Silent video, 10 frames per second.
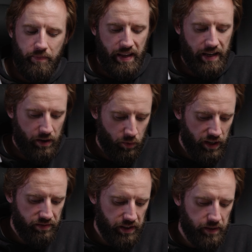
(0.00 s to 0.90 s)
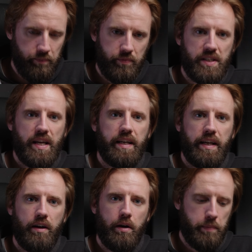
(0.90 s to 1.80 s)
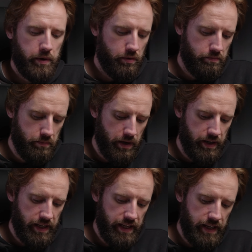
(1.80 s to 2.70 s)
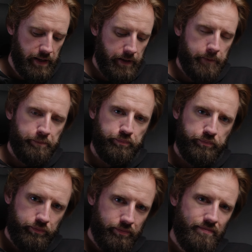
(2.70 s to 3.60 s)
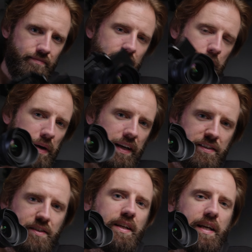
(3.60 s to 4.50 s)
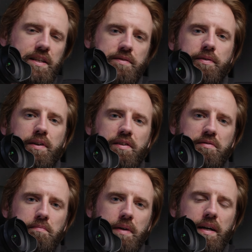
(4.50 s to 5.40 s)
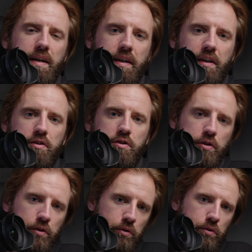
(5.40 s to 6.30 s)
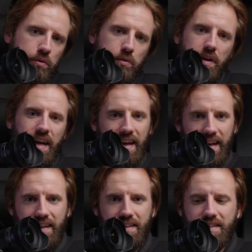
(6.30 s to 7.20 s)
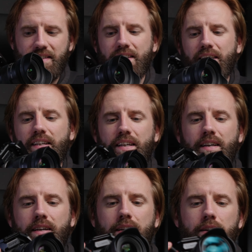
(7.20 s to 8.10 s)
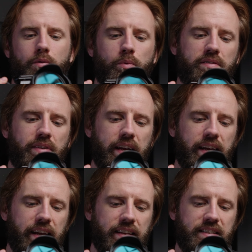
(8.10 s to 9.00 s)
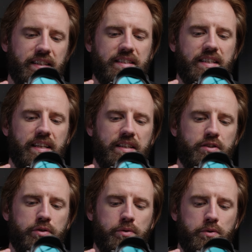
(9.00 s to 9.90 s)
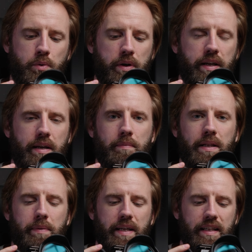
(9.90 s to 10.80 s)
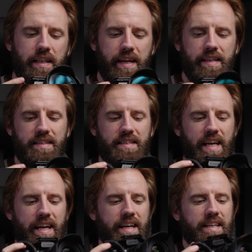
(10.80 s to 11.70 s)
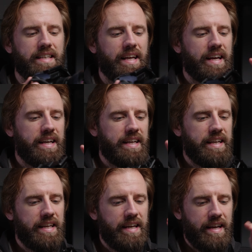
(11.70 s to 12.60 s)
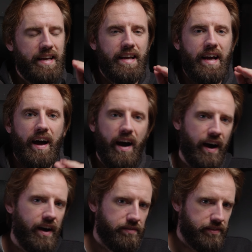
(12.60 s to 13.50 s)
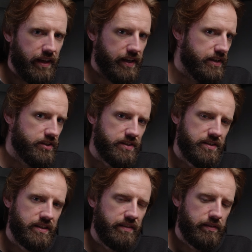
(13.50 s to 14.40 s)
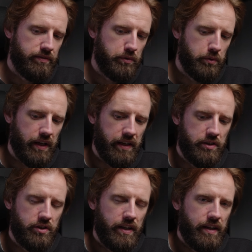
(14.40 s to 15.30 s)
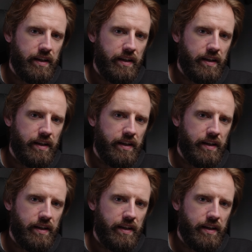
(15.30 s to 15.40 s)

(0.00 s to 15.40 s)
However, setting it up on my Panasonic S5 Mark II X with a 16 to 28 millimeter lens and a half cage, this is even a full cage,